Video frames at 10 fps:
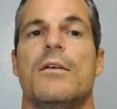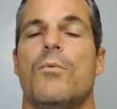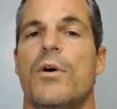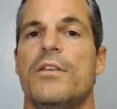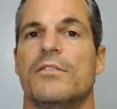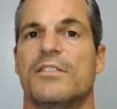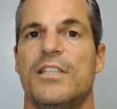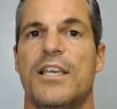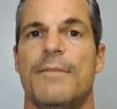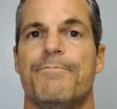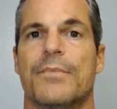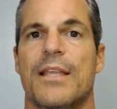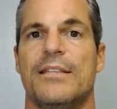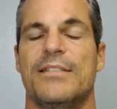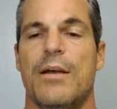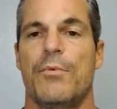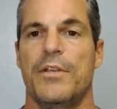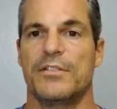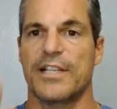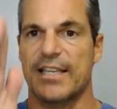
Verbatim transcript: What you'll see is that when there's a